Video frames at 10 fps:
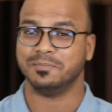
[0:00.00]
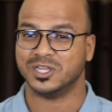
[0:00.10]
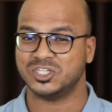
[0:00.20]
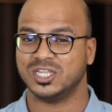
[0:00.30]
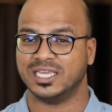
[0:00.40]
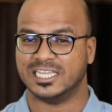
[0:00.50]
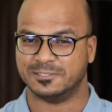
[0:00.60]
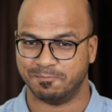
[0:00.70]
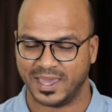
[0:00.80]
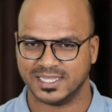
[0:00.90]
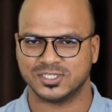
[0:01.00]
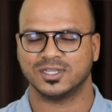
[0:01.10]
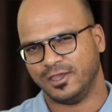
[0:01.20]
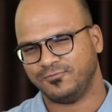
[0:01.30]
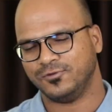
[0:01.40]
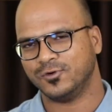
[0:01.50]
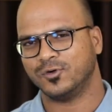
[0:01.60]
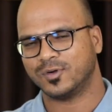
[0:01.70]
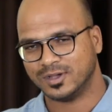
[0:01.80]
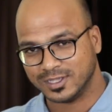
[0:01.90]
the machine is best if
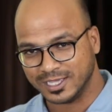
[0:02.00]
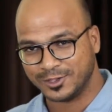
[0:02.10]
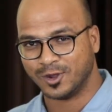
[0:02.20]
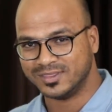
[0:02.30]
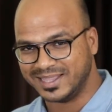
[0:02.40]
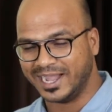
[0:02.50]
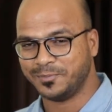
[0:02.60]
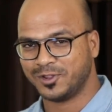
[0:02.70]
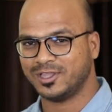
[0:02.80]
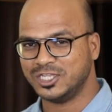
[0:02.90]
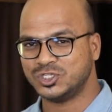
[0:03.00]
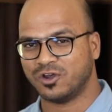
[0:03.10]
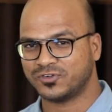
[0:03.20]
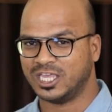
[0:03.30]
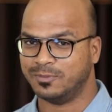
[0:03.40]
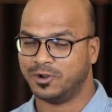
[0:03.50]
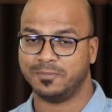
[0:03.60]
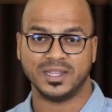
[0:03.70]
you ignore that particular issue of keyboard.